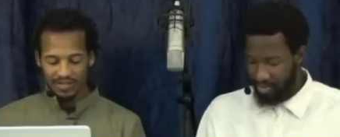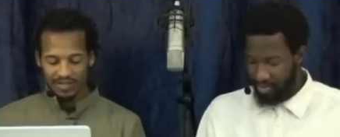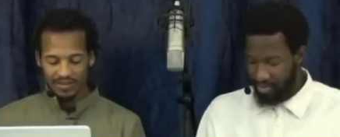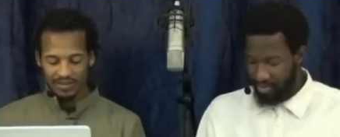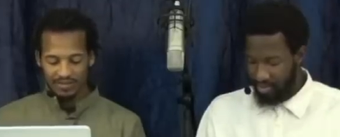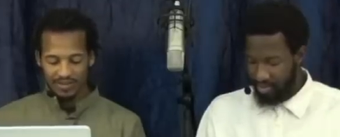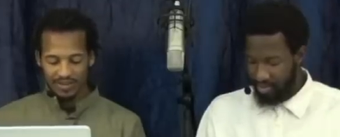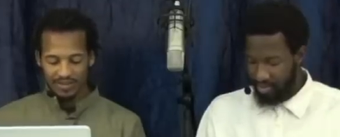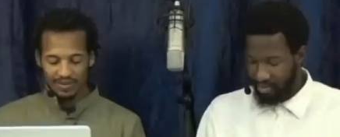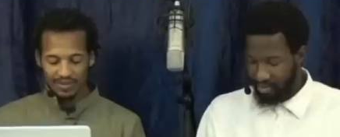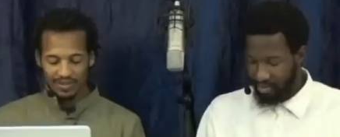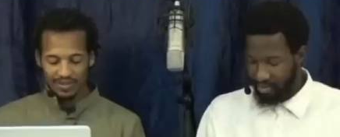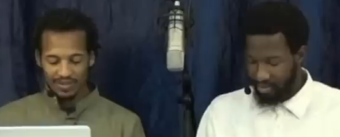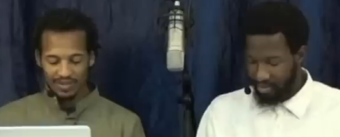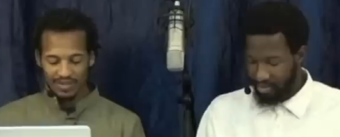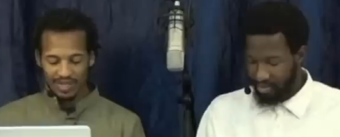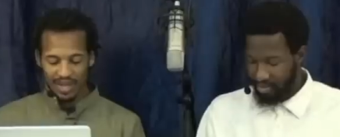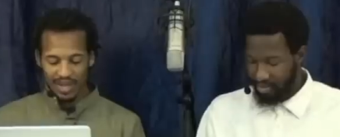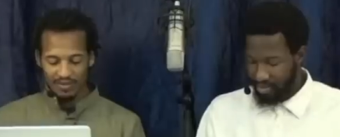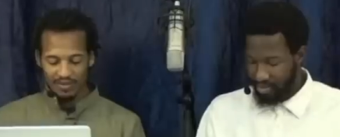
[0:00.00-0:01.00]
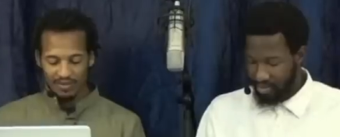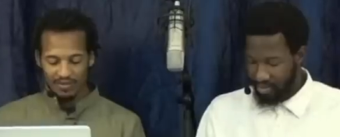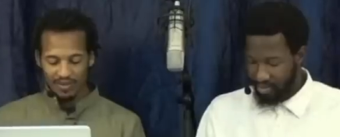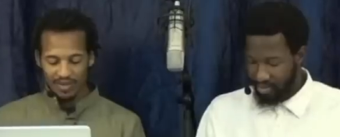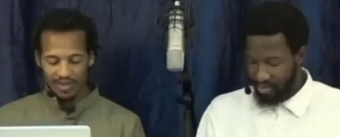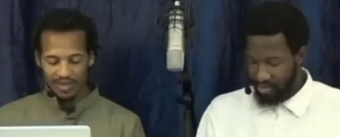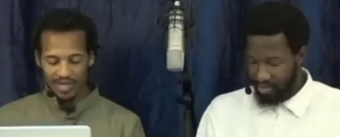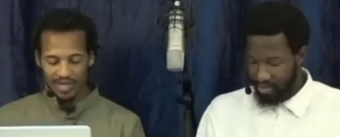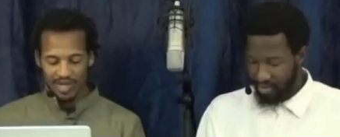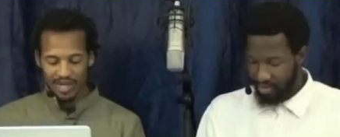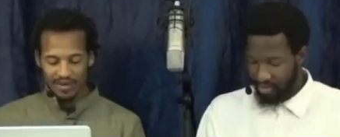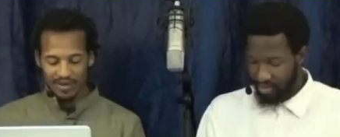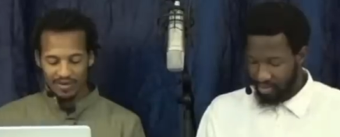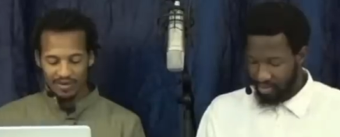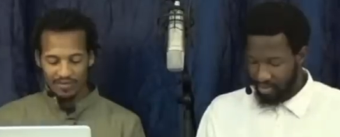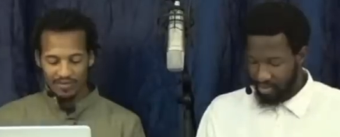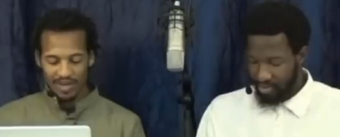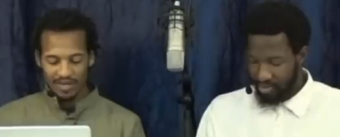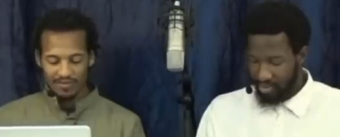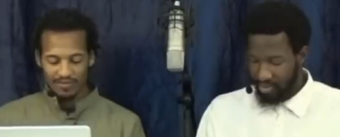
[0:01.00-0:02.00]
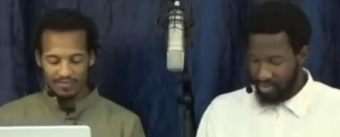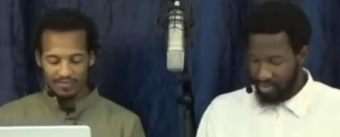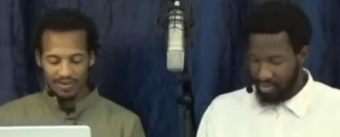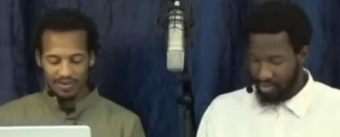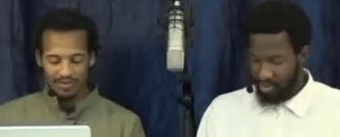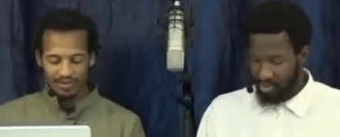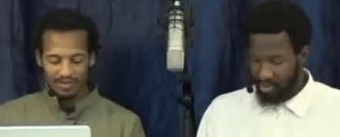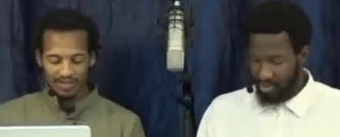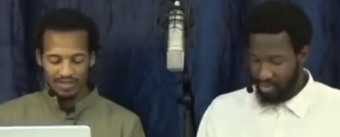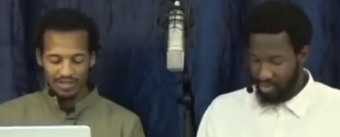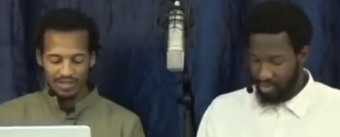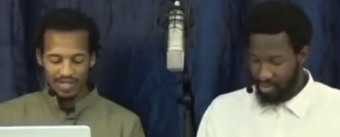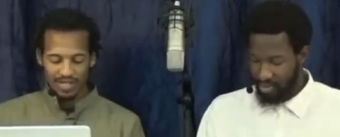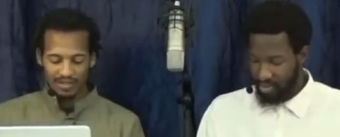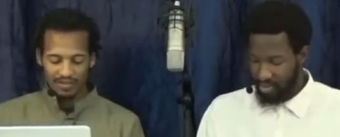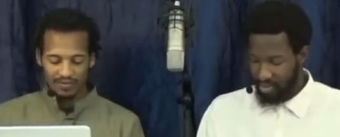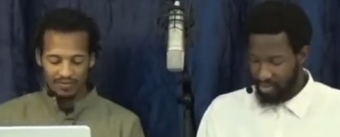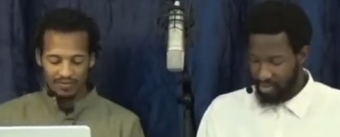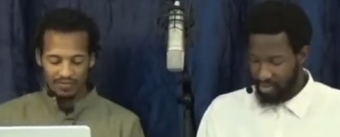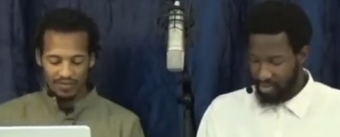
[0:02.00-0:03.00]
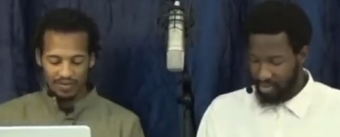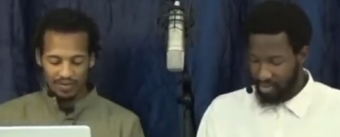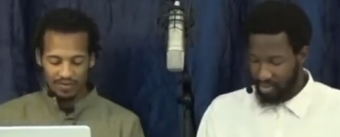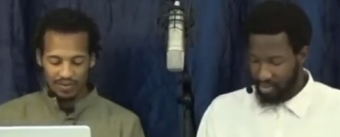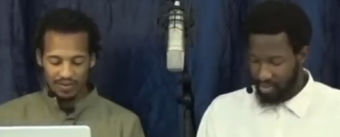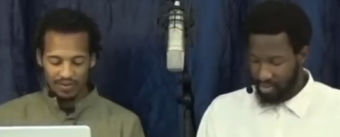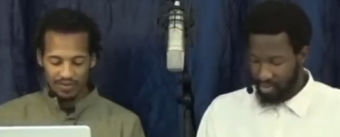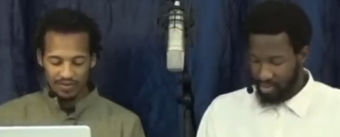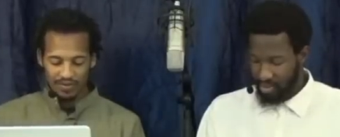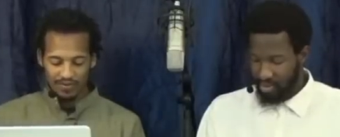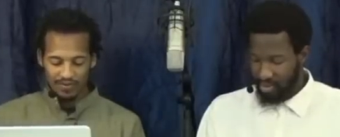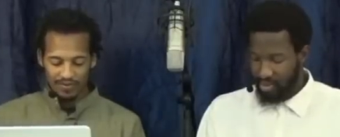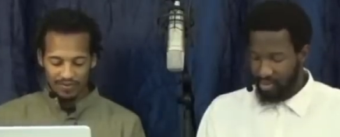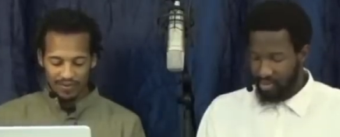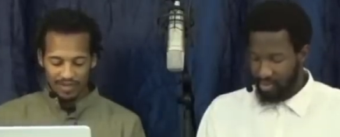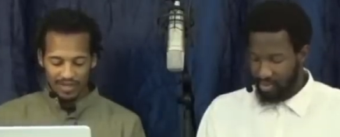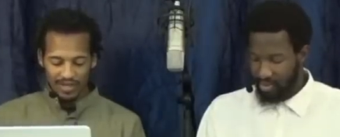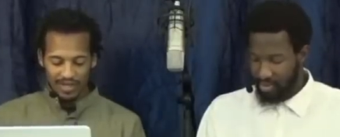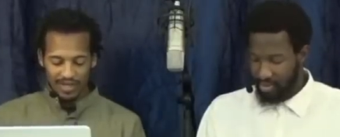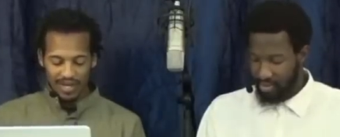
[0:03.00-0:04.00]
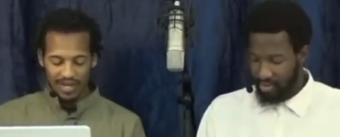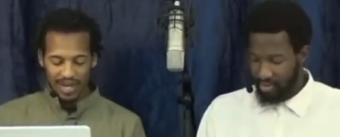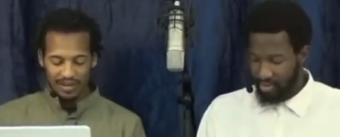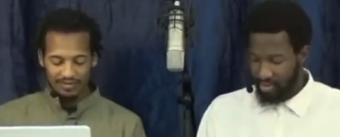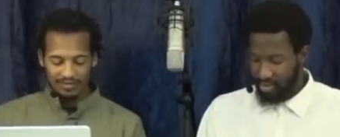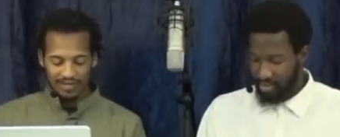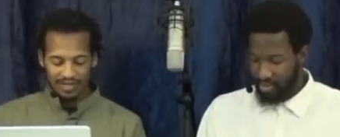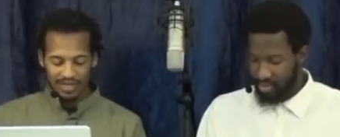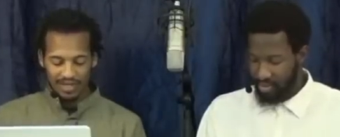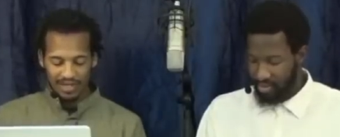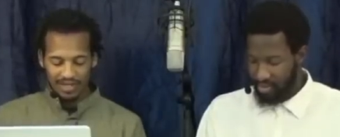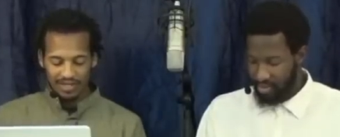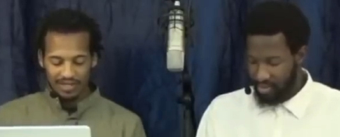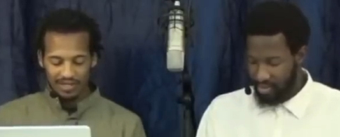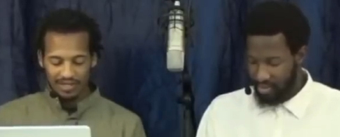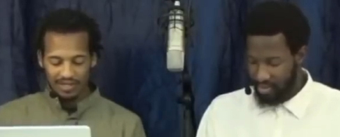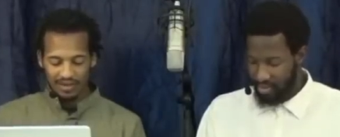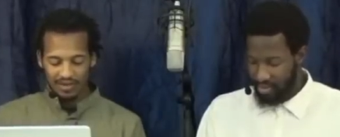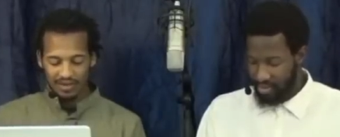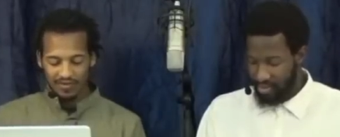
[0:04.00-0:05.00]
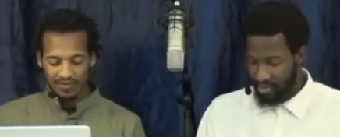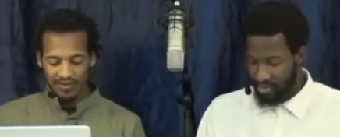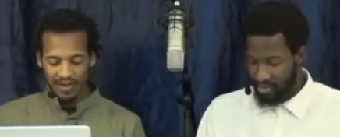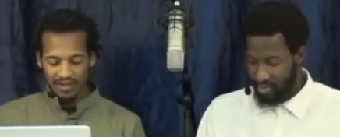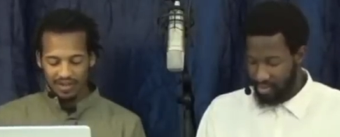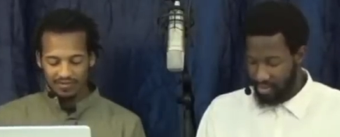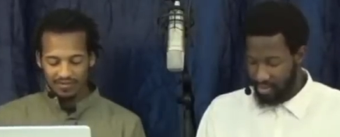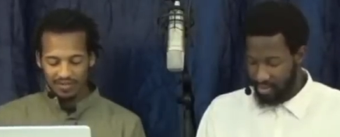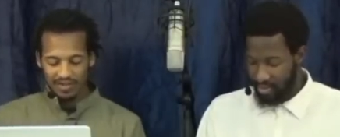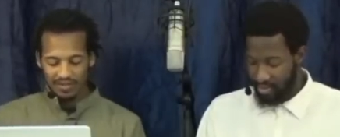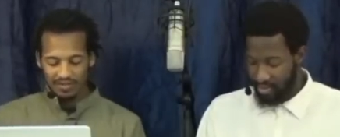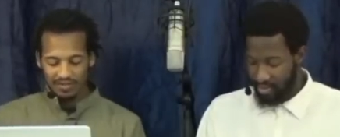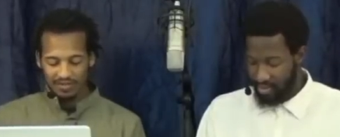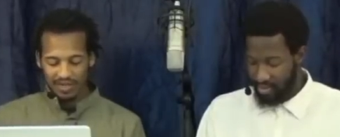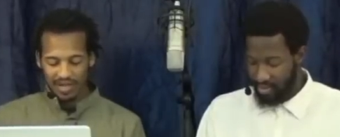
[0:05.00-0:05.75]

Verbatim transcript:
Speaker 1: the building of the tower, being carried by the virgins like the former. And after these thirty-five stones